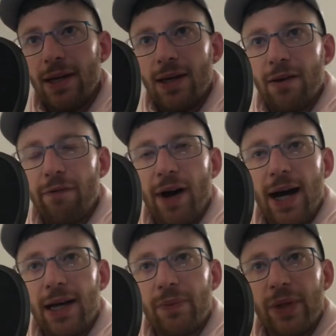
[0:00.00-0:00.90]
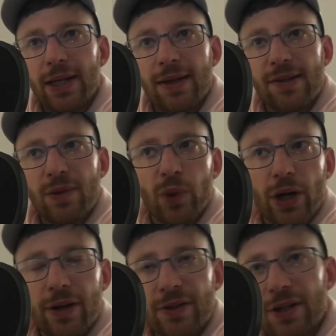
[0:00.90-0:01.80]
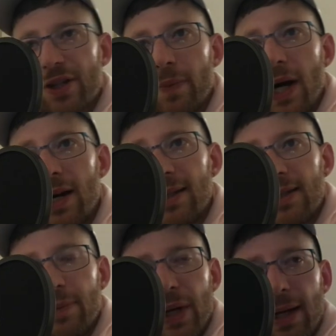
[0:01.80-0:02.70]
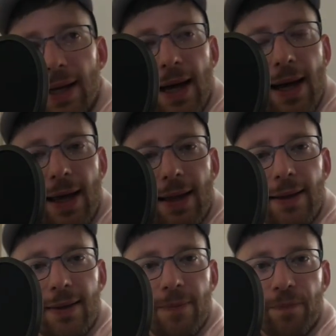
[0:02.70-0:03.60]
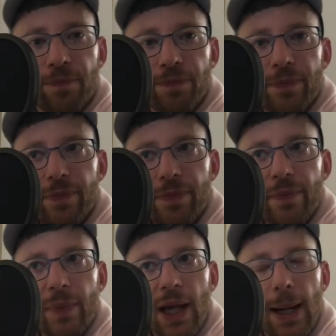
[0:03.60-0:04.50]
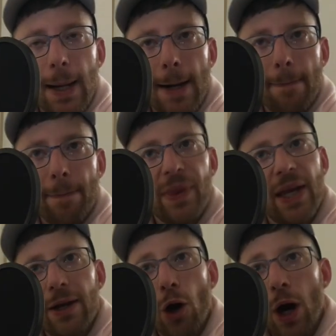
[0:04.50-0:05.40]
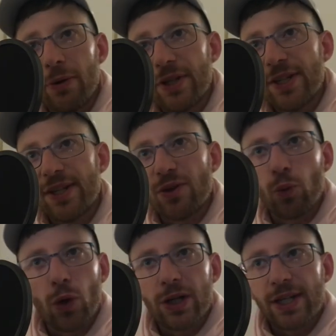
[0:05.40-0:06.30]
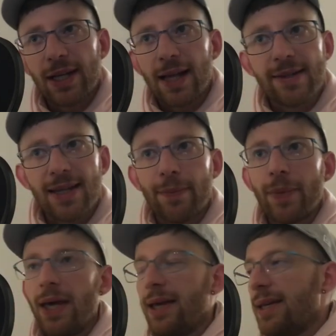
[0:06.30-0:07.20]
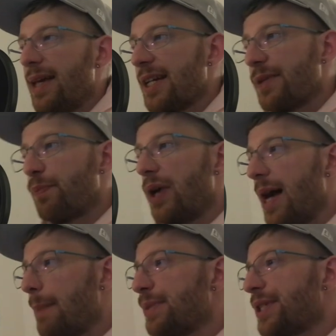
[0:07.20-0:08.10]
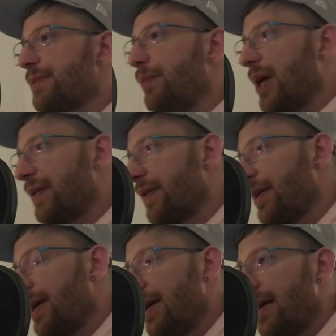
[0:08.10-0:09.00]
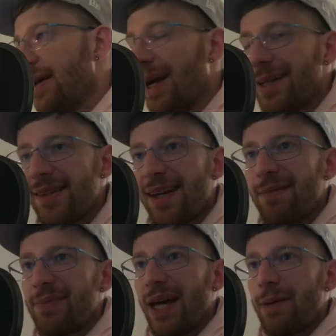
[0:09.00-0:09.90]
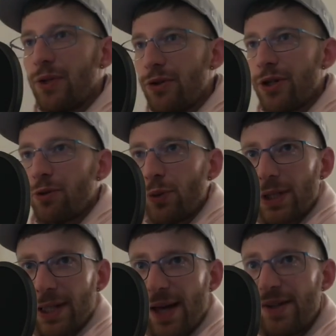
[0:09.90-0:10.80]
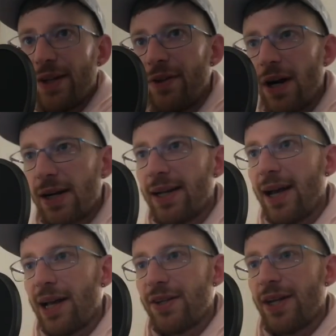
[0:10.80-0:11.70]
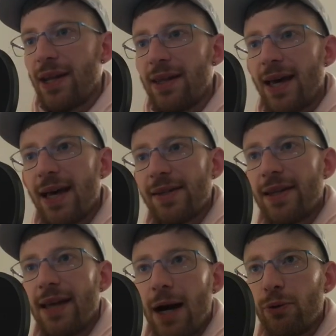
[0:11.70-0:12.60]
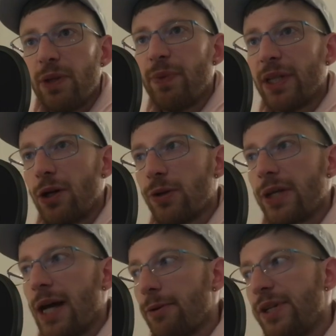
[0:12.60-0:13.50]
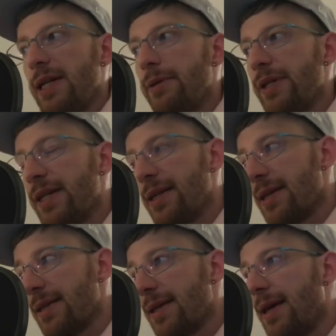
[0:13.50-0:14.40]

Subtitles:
fine because the Bulgarians are smart and they know how the system works against them. Yes, perhaps, but at the same time, you should realize the dark edge that it has and how deep it goes and how serious it is,